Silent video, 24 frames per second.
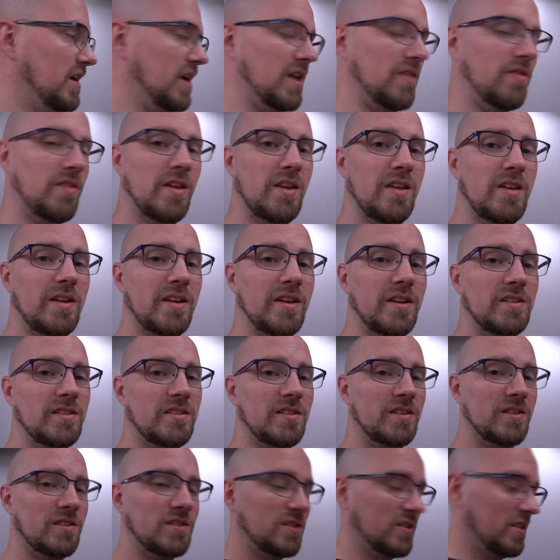and then it
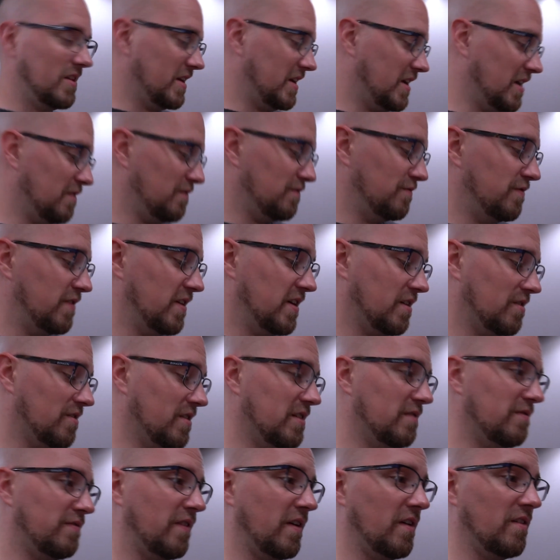gets into like a
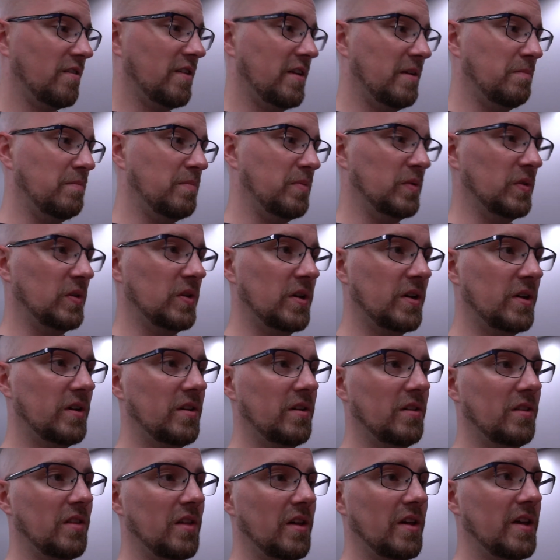very, very
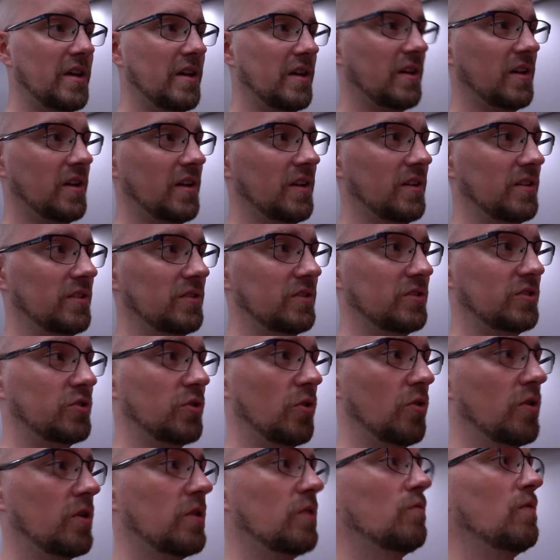blood-like
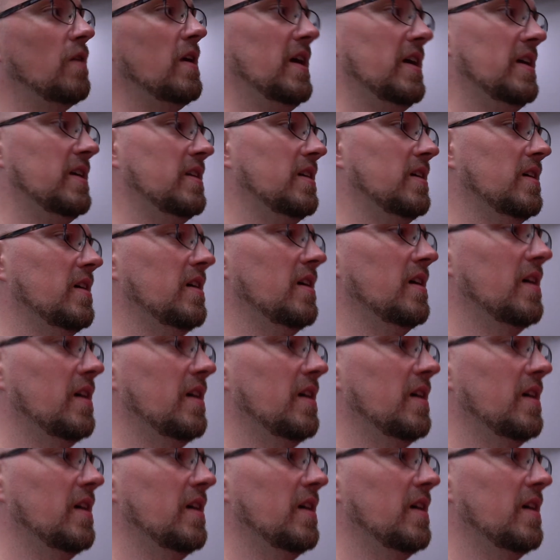dark red,